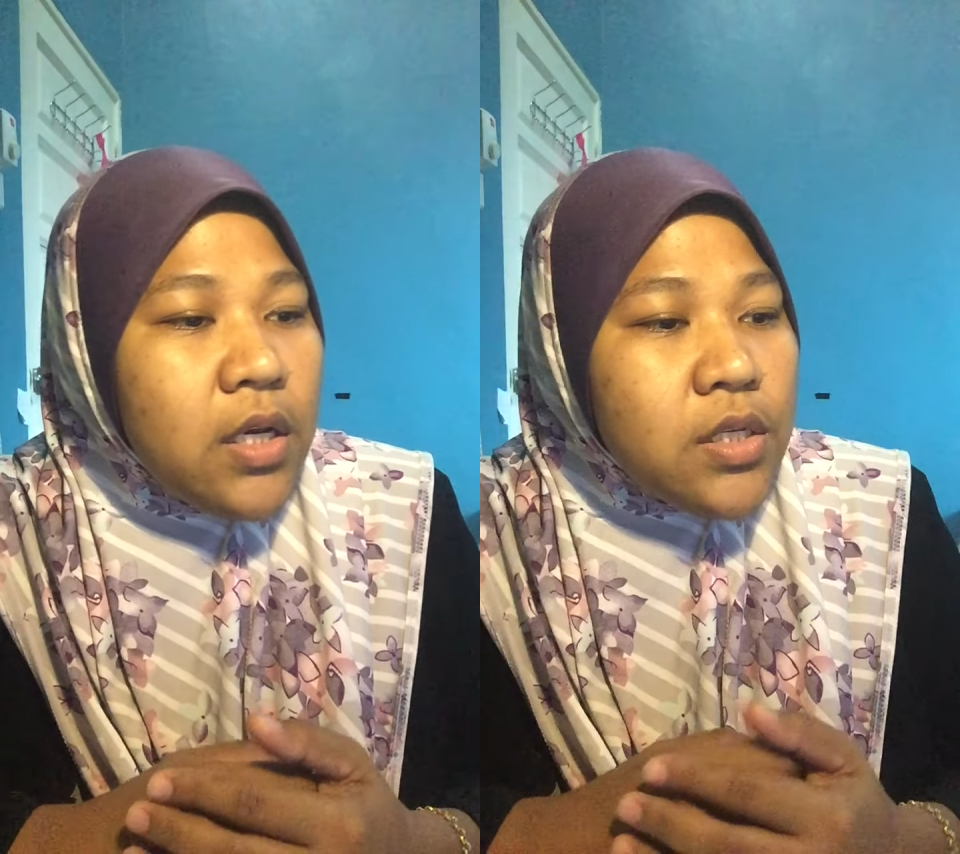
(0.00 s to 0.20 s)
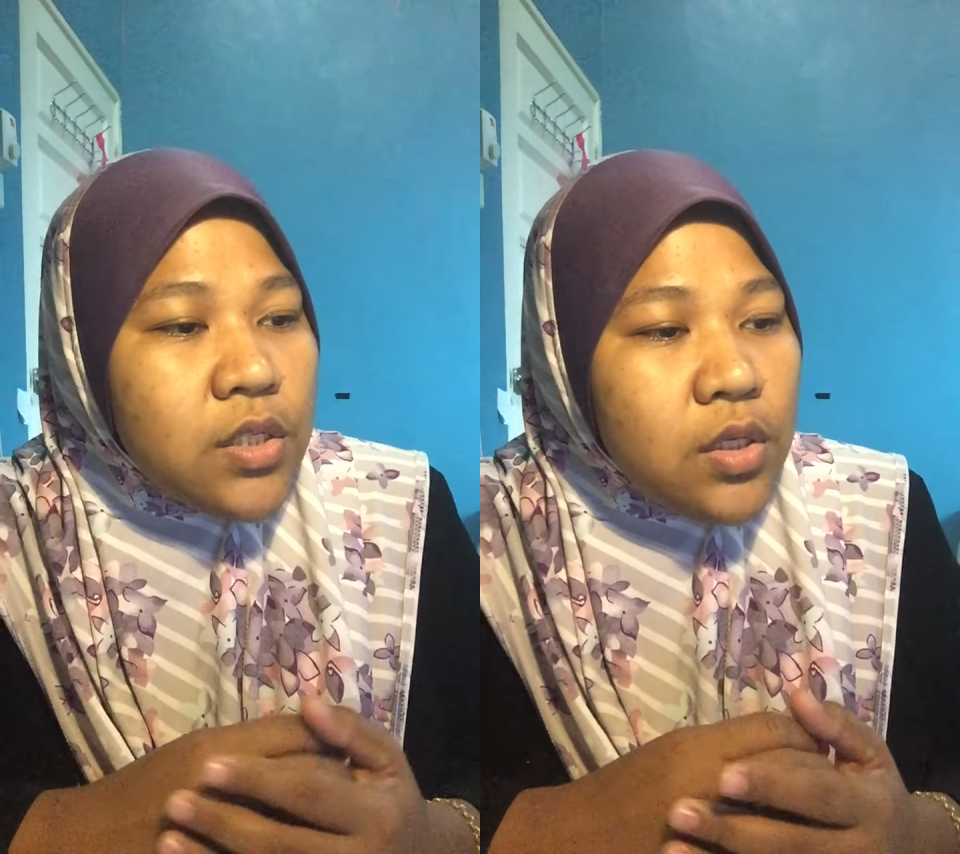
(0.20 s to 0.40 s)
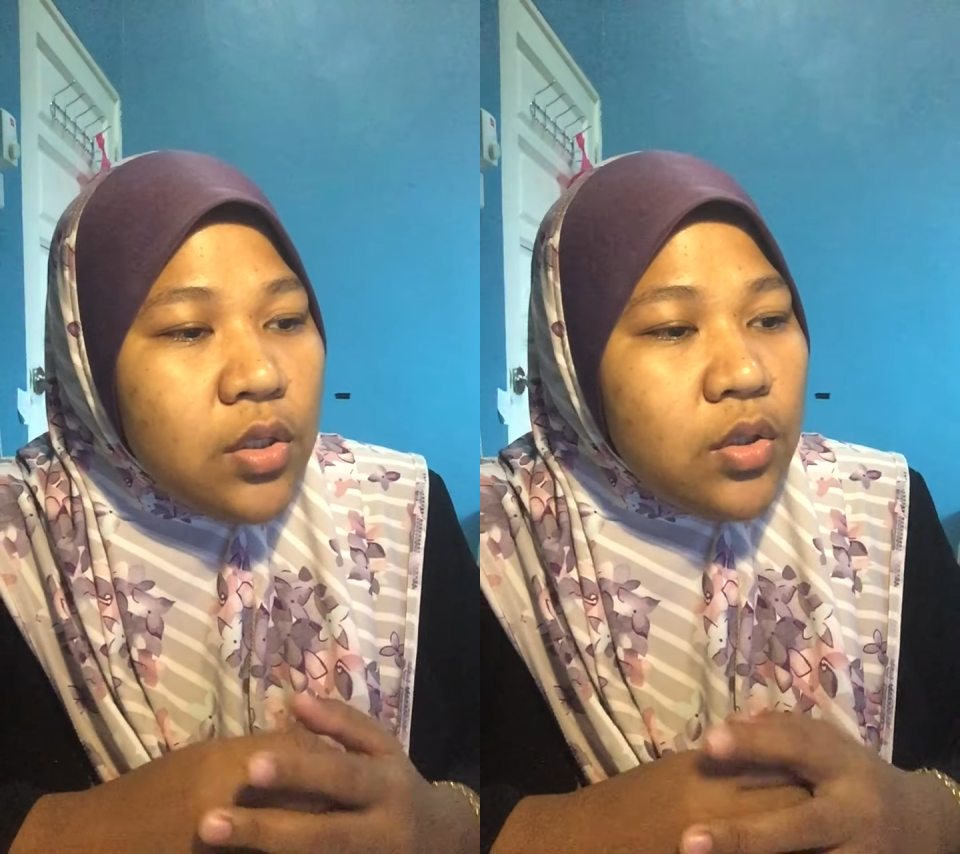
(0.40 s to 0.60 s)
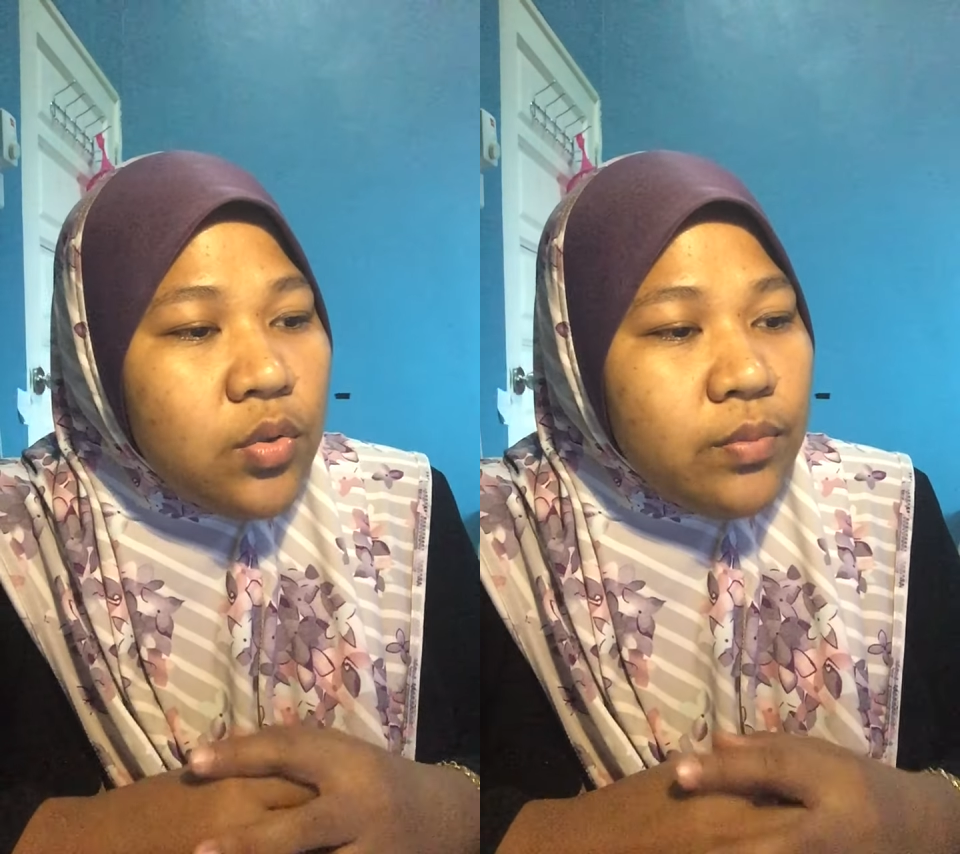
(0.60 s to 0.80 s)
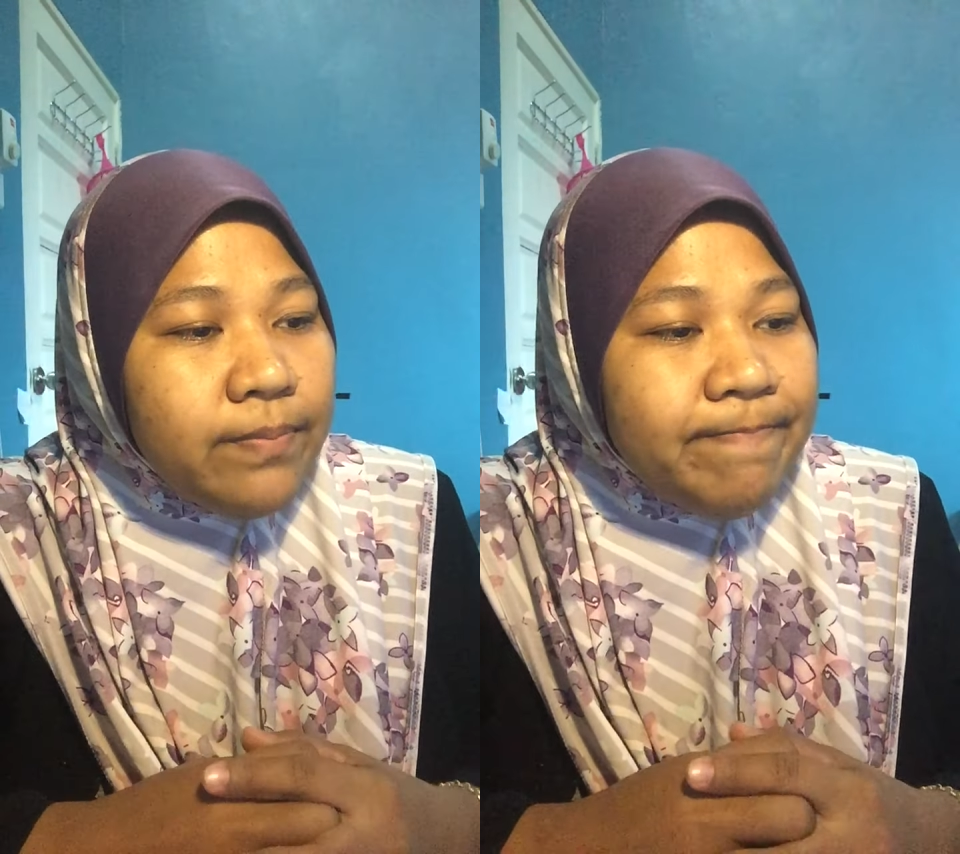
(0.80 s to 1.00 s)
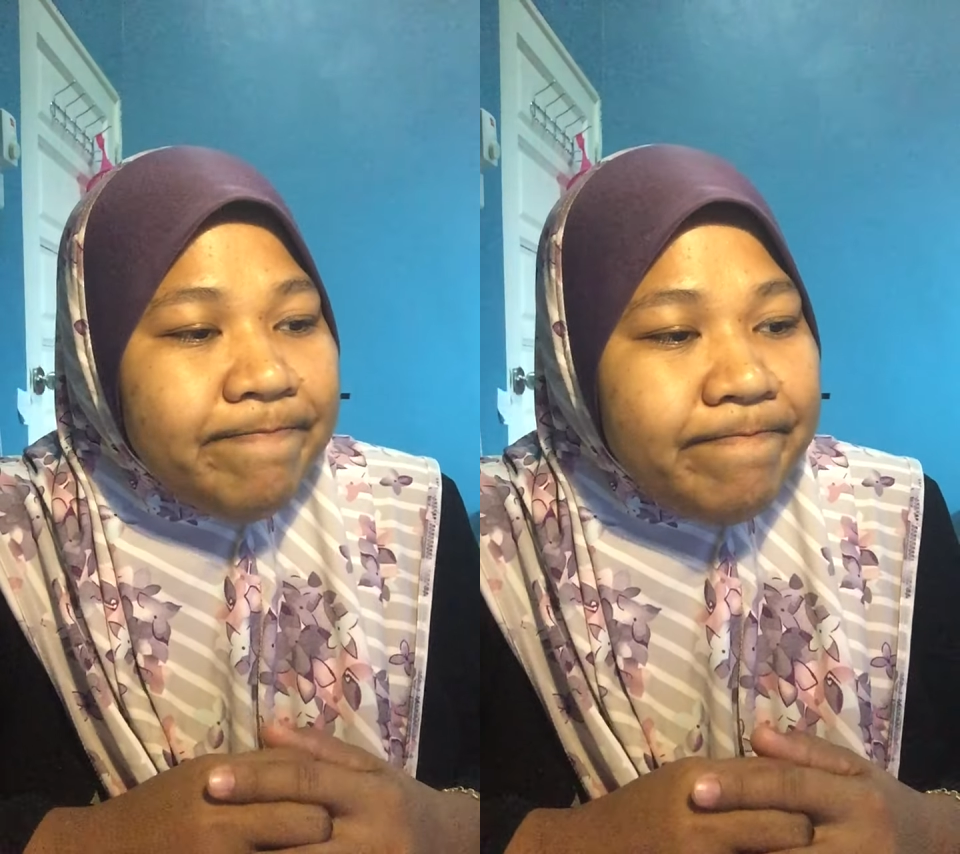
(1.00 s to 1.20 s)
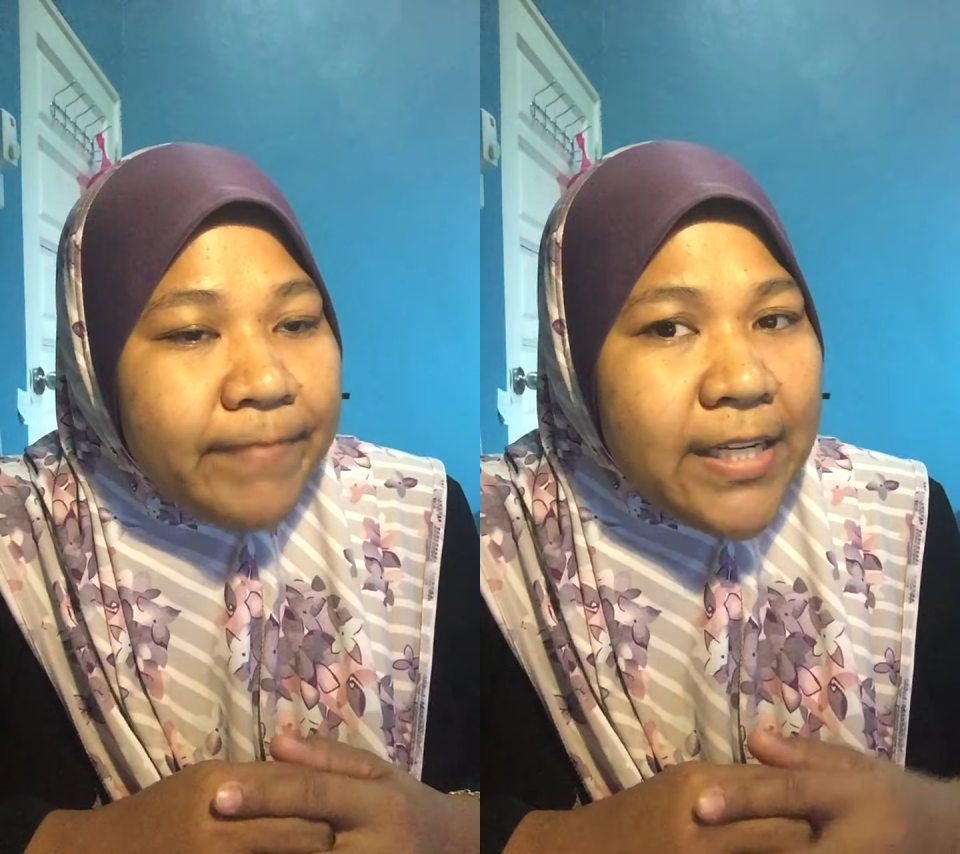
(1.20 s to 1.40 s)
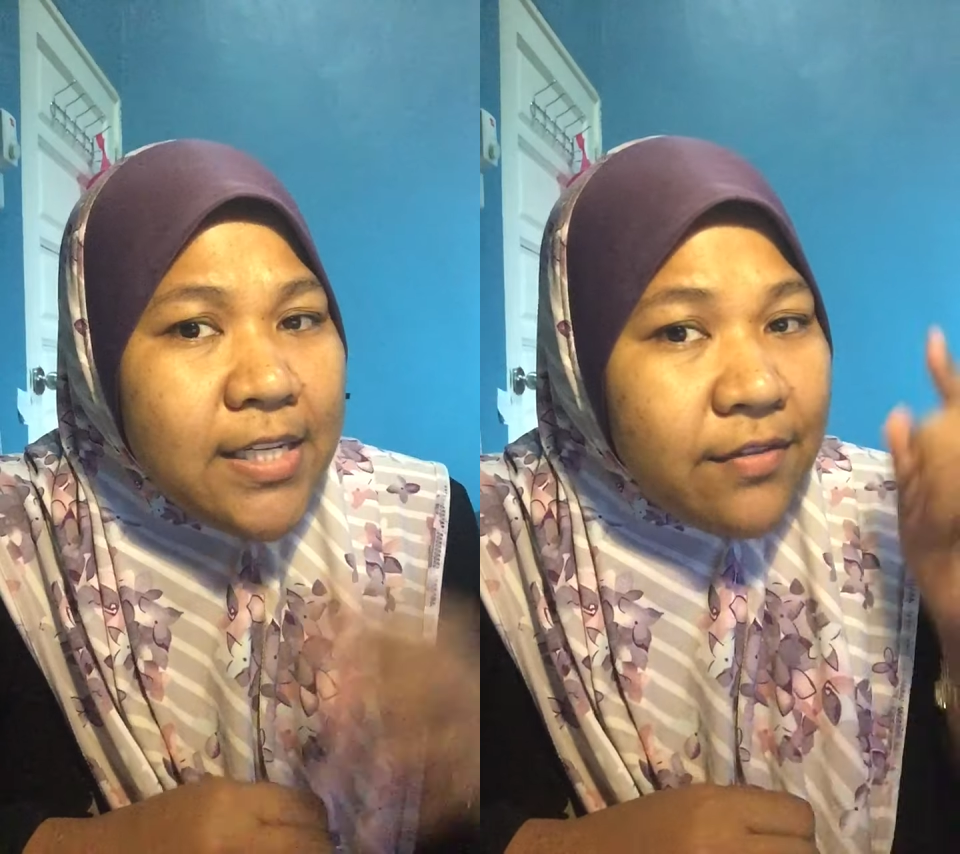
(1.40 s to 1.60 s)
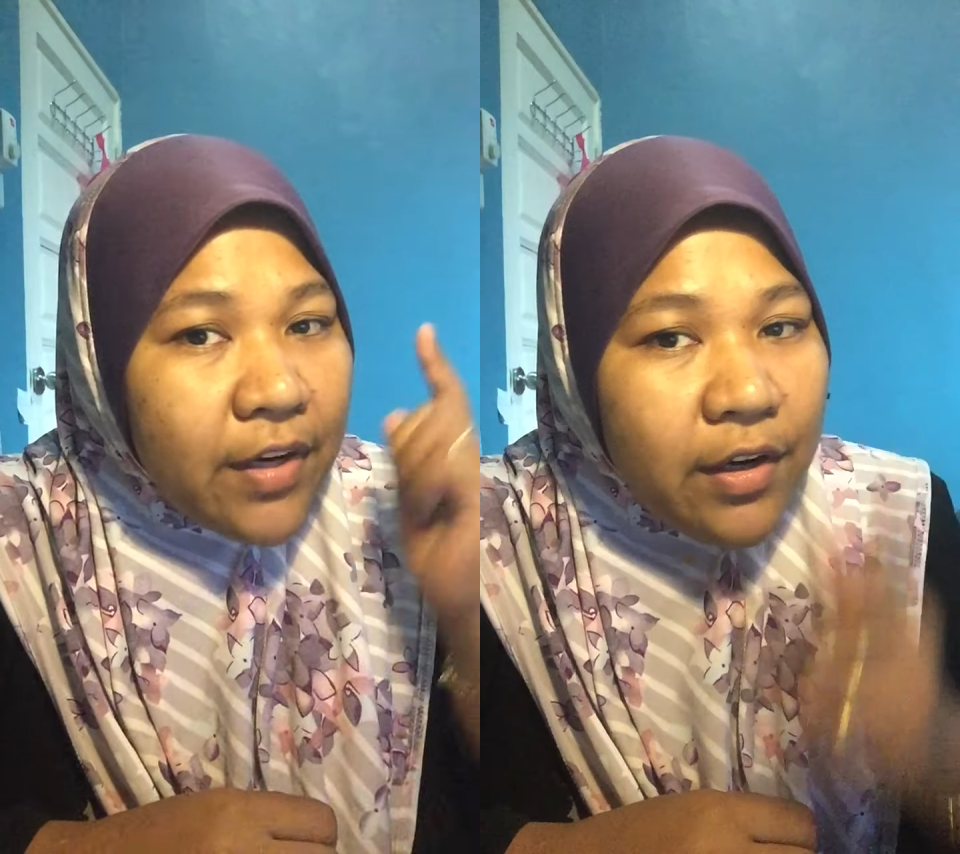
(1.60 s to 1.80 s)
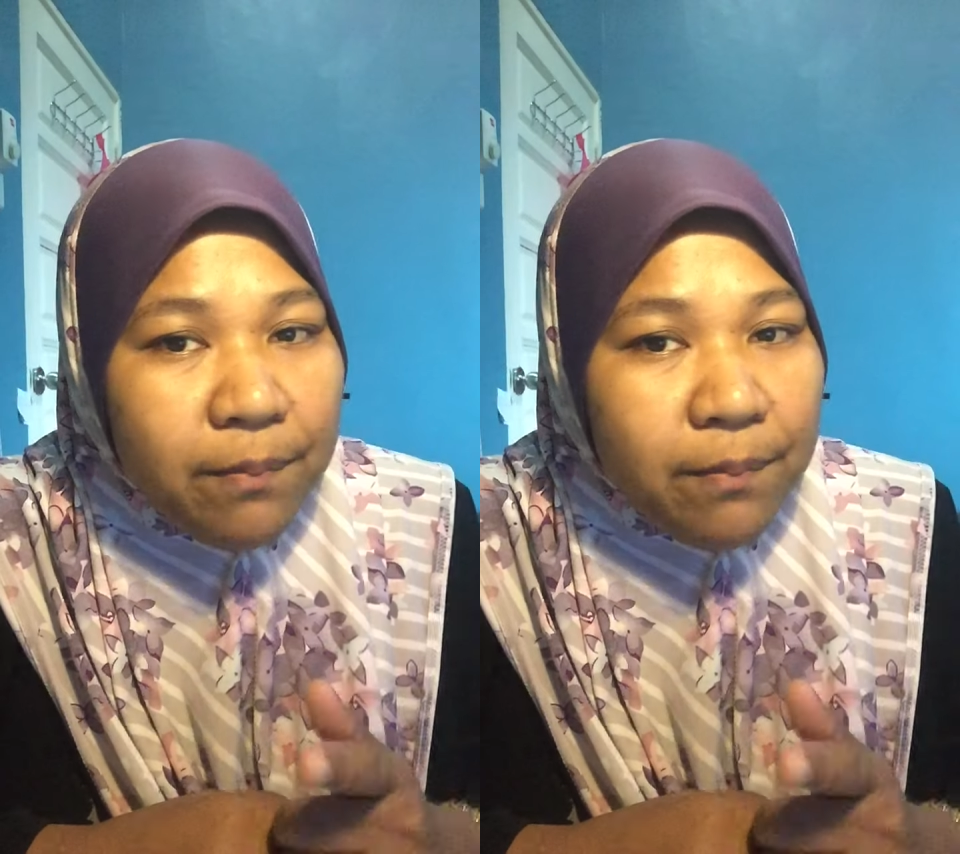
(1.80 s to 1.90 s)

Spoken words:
So it is very